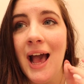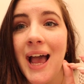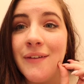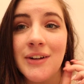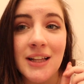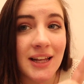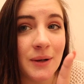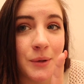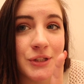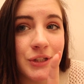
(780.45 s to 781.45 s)
I have
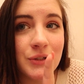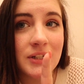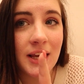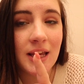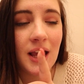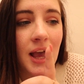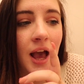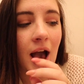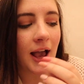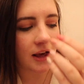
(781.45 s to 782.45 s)
client work to do tonight.
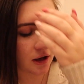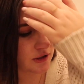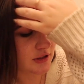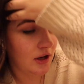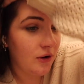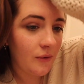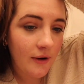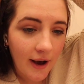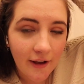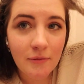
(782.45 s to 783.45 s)
I
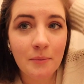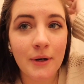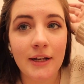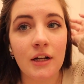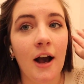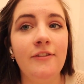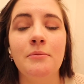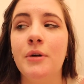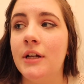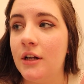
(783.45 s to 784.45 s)
also, I've been putting it off
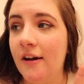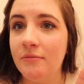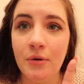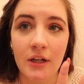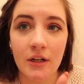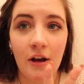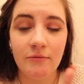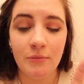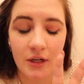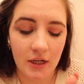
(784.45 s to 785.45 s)
and putting it off and putting it off
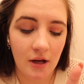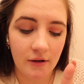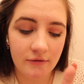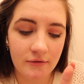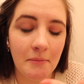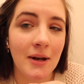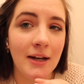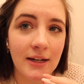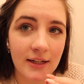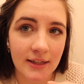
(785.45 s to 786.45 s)
and putting it off, but I
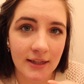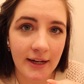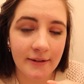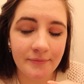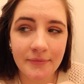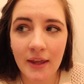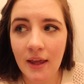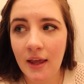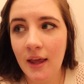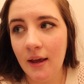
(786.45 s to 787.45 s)
needed to clean
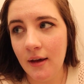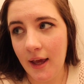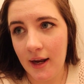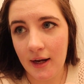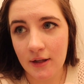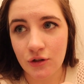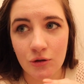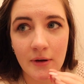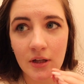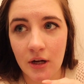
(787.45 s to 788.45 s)
and I need to
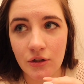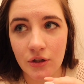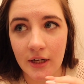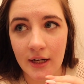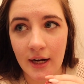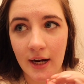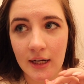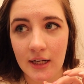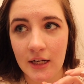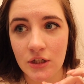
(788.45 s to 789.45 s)
do my laundry and
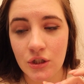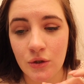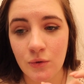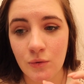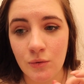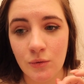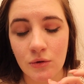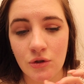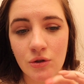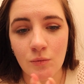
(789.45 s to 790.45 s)
I need to
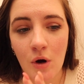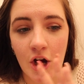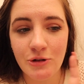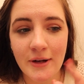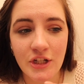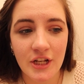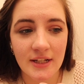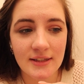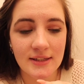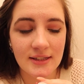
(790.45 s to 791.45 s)
wash my
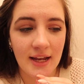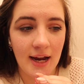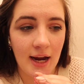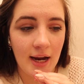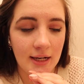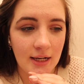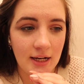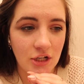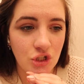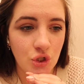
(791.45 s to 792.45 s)
sheets and I
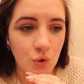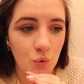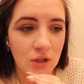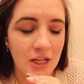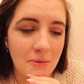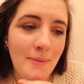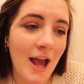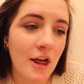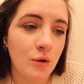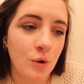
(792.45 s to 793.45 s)
need to clean my
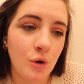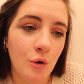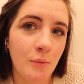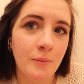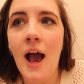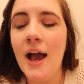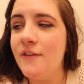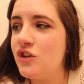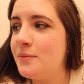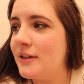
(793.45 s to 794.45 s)
bathroom.
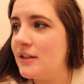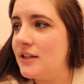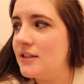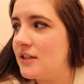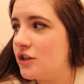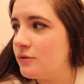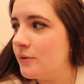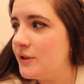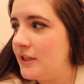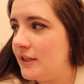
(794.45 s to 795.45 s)
I've just been in such a
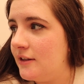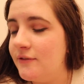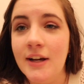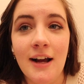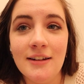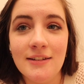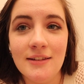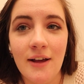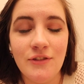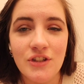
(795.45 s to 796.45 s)
routine of not
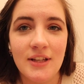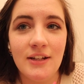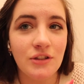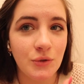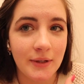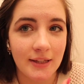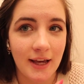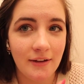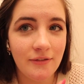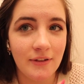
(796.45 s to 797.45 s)
of just like doing
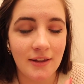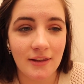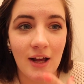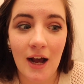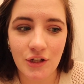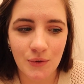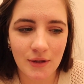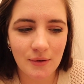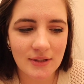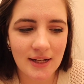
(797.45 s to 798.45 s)
life and not
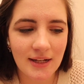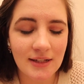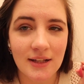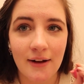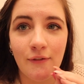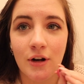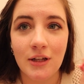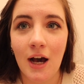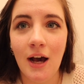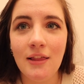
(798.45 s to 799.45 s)
doing those things that I
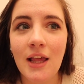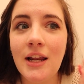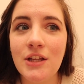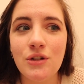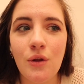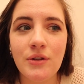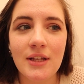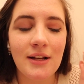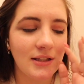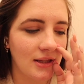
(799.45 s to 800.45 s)
forgot that I need to do those
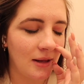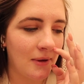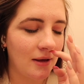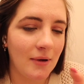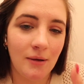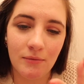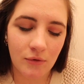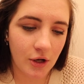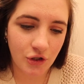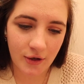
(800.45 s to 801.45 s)
things and then like my
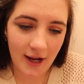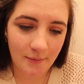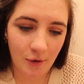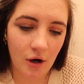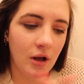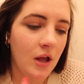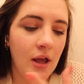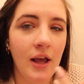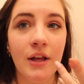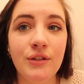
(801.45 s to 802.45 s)
laundry hamper
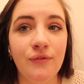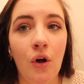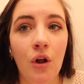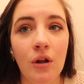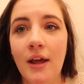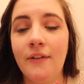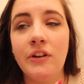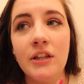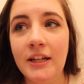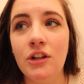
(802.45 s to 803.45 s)
is full. I have
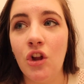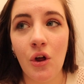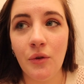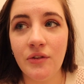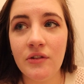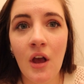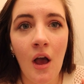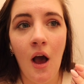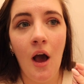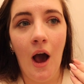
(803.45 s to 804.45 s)
clean clothes
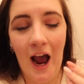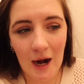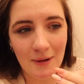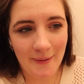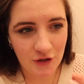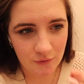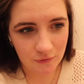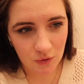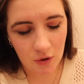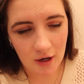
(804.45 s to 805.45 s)
on my bedroom
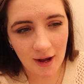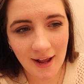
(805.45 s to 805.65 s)
floor.